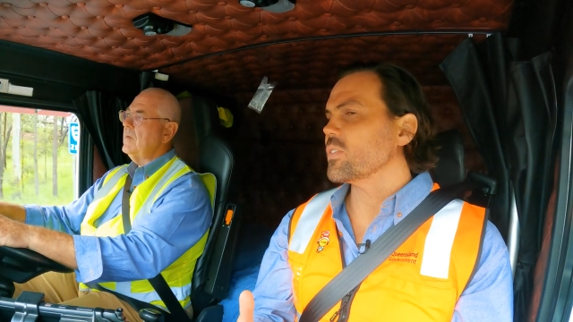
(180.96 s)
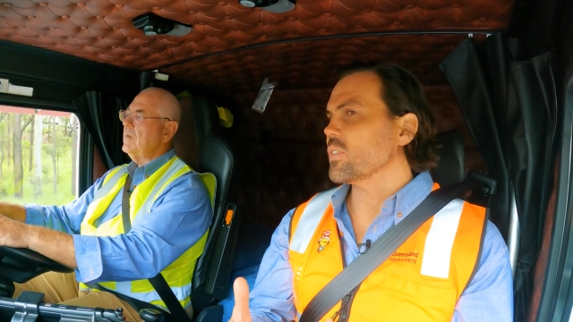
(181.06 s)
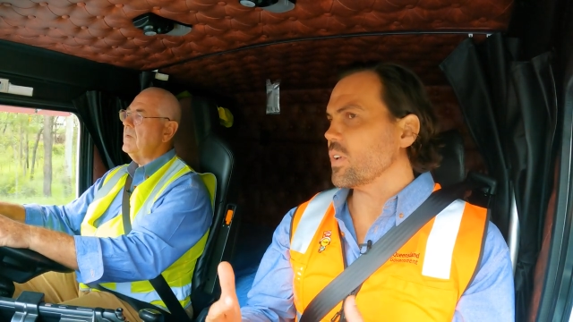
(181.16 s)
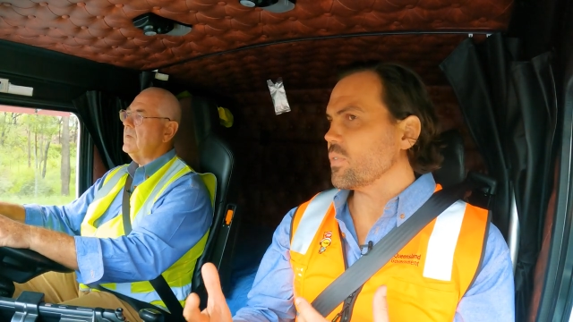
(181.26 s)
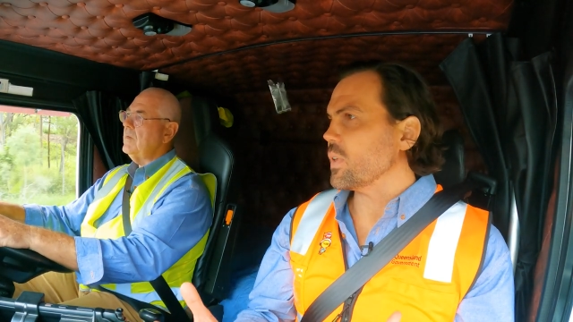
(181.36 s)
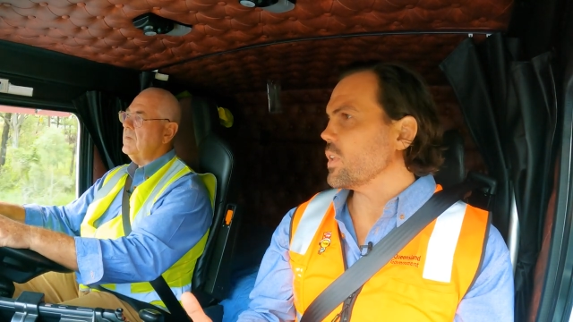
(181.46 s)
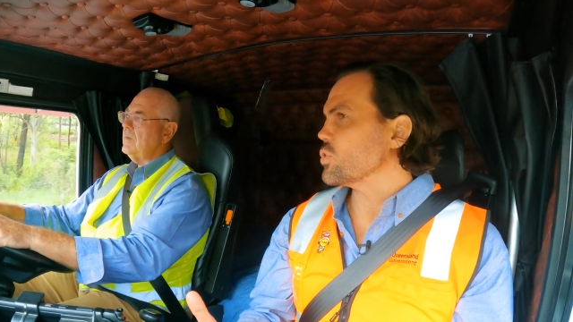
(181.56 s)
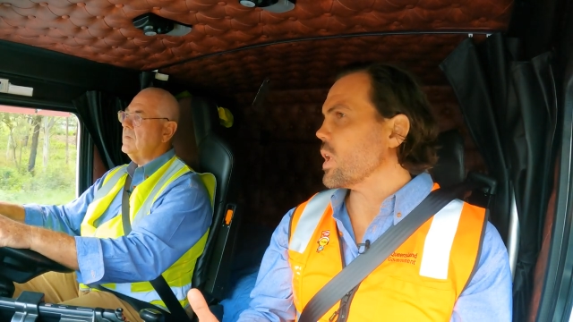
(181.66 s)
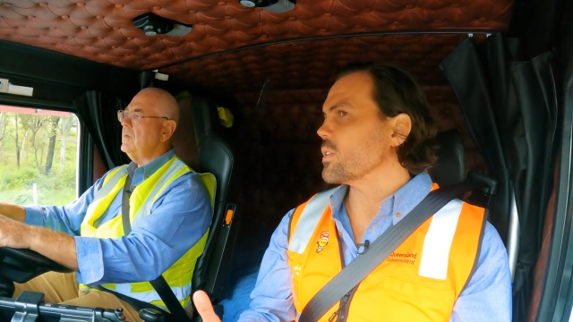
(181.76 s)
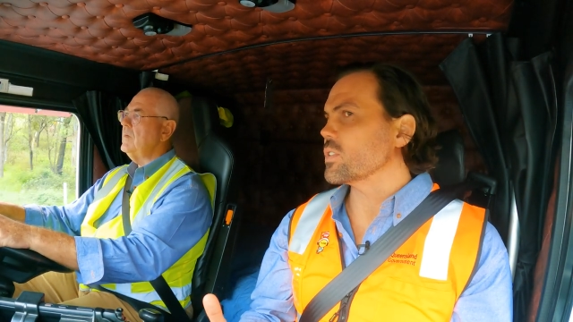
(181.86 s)
Speaker 1: for the for the
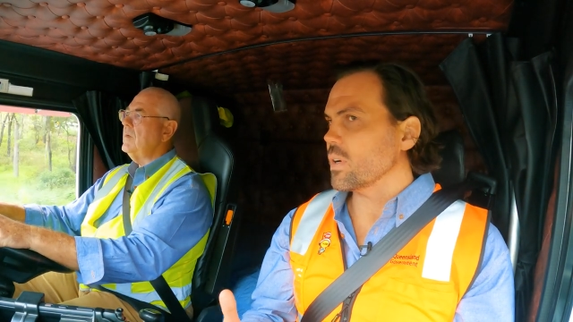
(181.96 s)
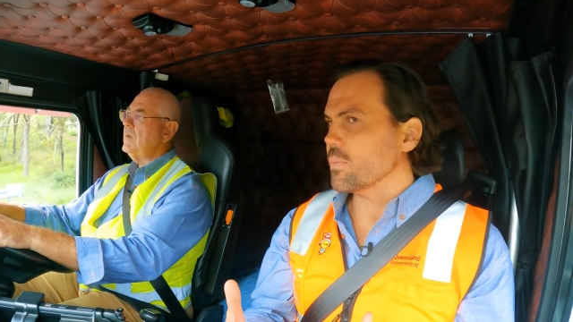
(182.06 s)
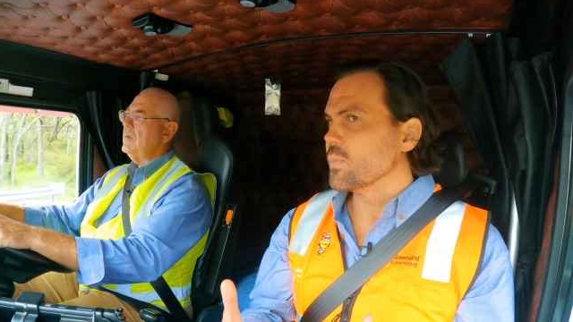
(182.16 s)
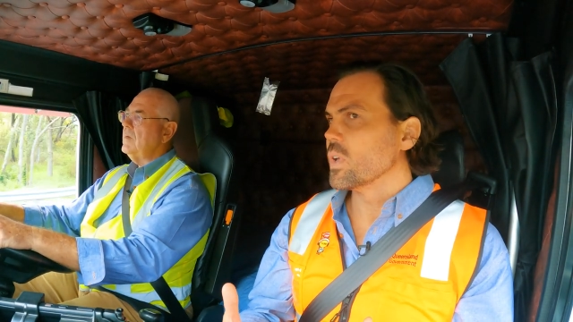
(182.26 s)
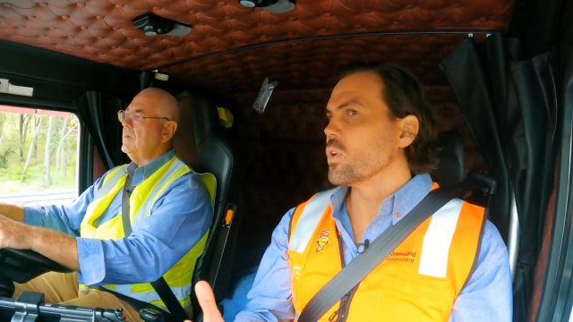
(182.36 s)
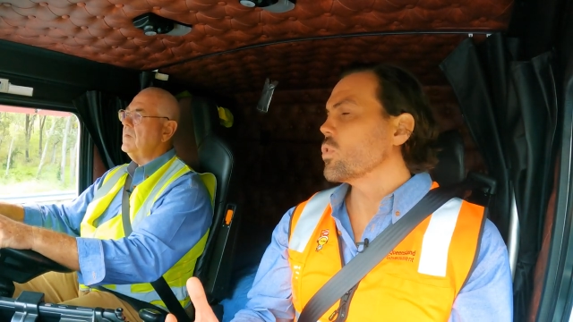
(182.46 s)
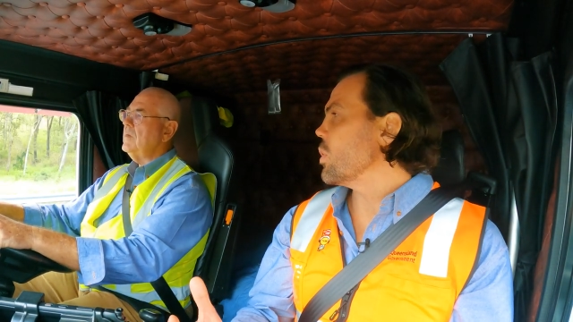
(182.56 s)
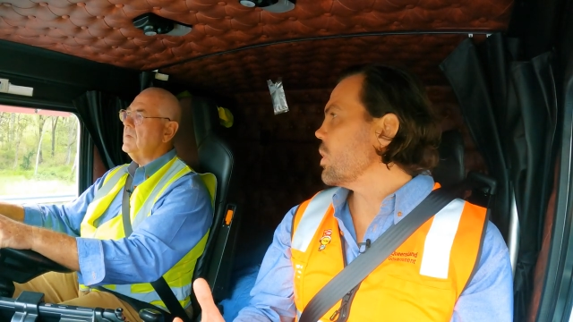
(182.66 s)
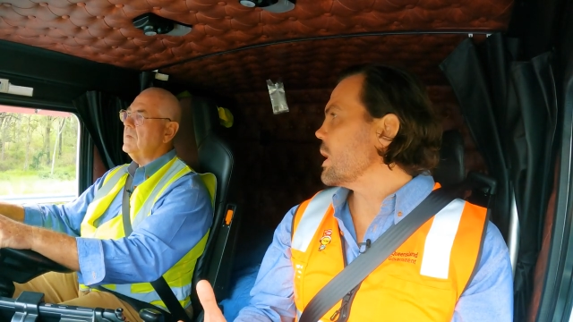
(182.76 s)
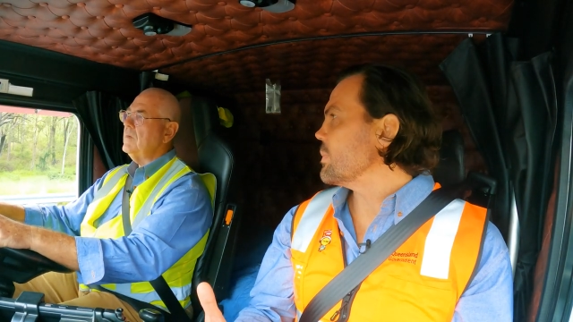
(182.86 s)
truck to
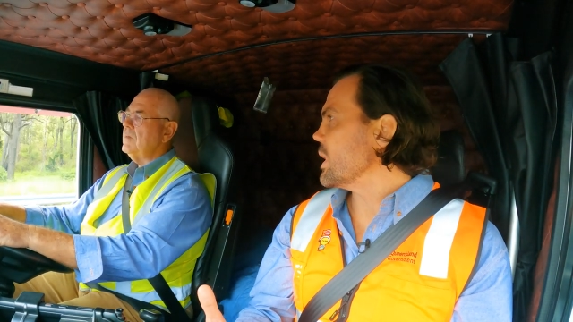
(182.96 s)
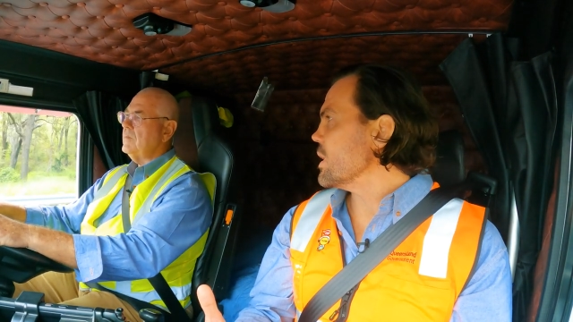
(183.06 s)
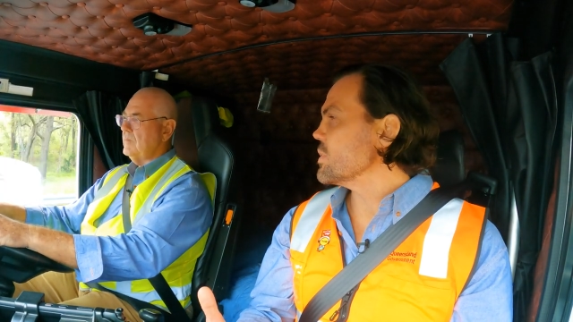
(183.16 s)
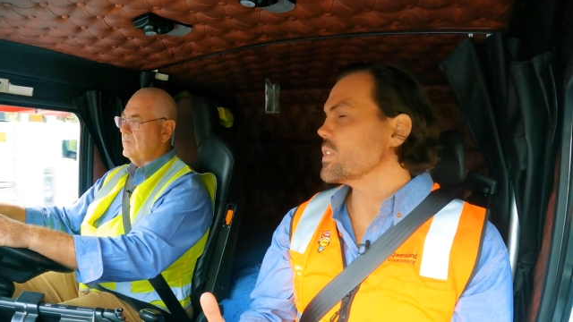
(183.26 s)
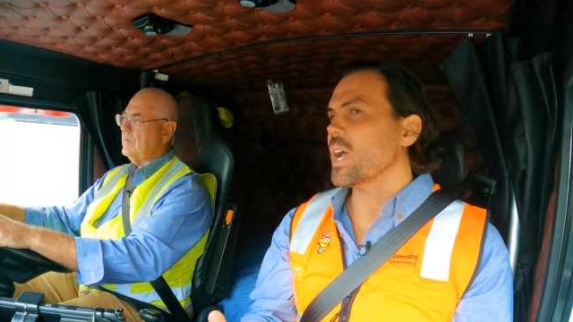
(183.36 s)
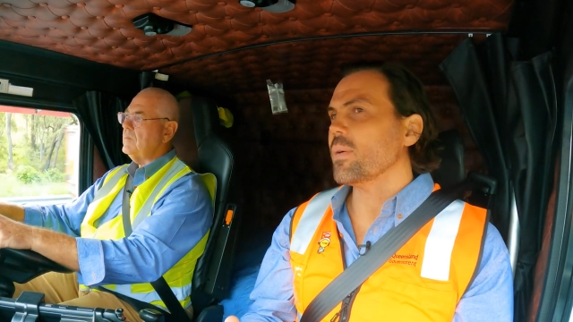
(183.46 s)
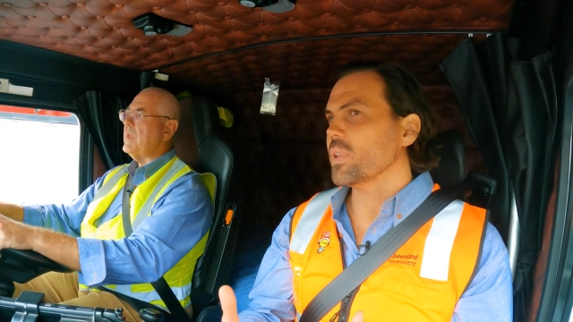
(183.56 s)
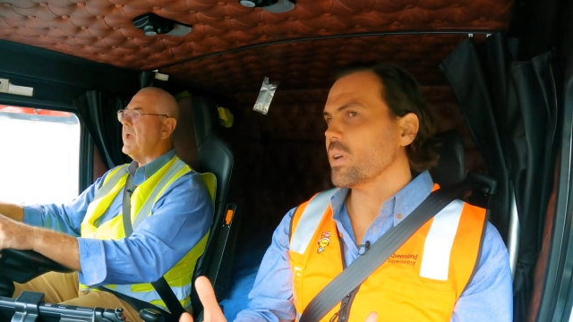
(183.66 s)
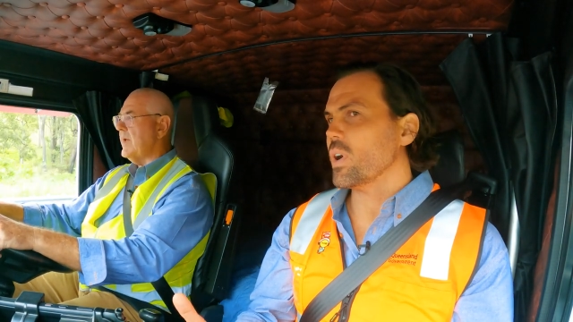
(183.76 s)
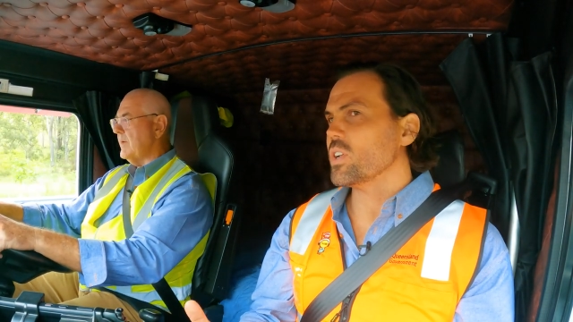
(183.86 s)
crawl up the hill safely
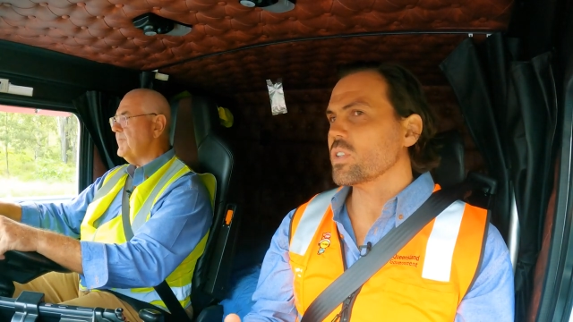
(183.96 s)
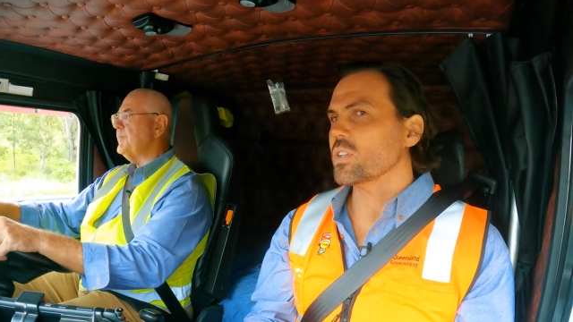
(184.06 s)
yeah. reach the